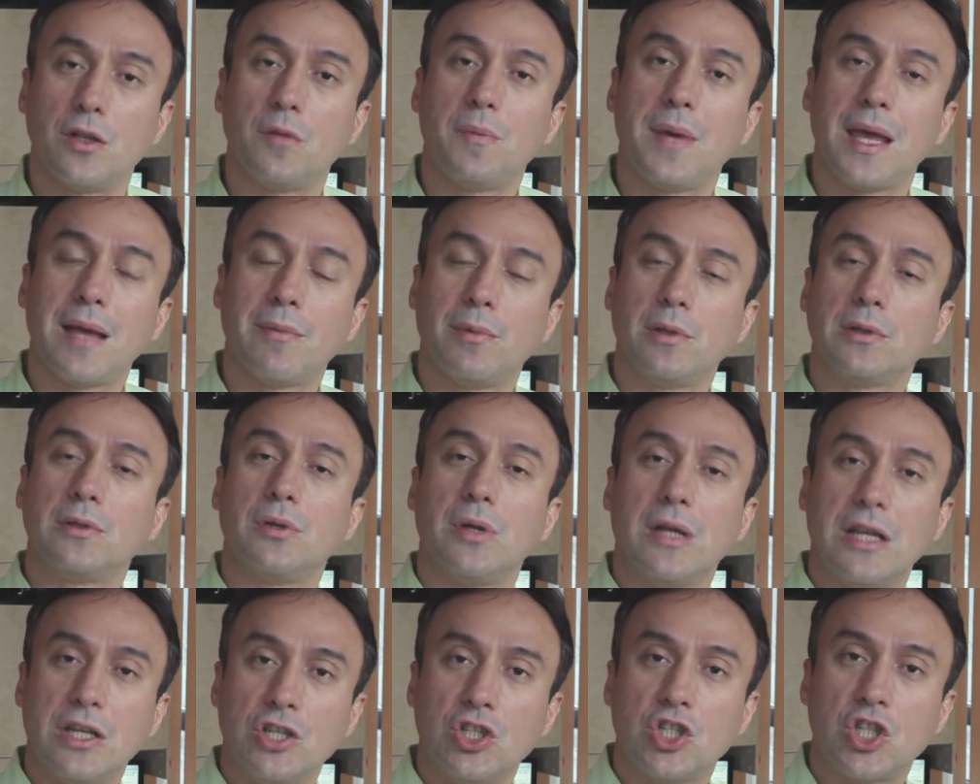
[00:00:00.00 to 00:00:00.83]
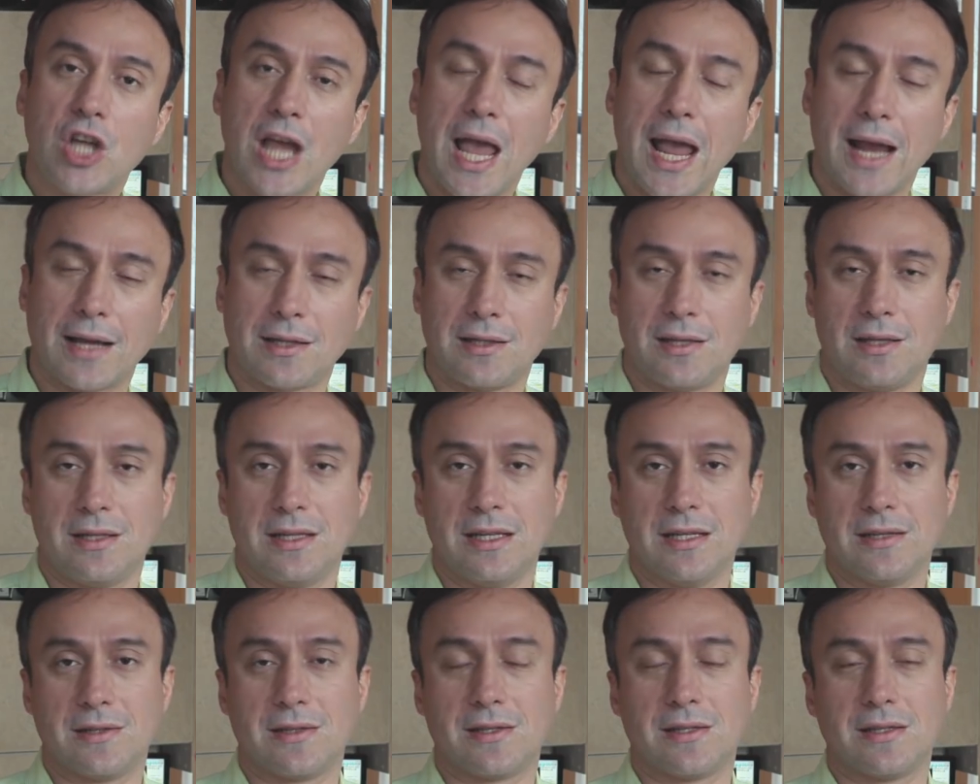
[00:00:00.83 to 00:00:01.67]
you'd be able to inject
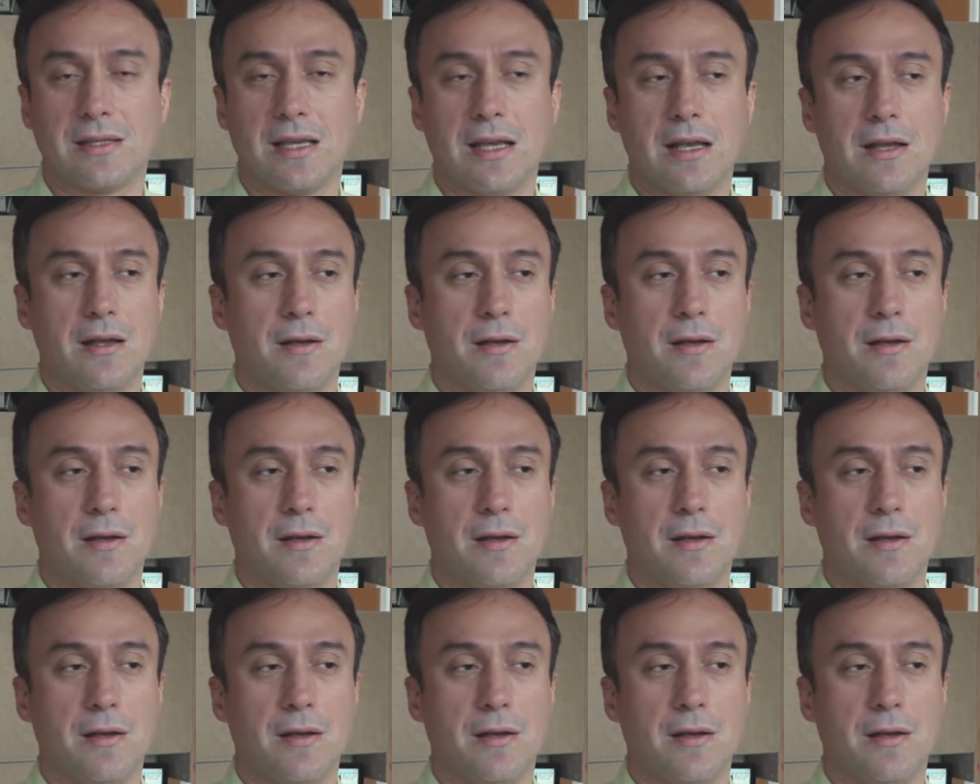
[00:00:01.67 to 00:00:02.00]
this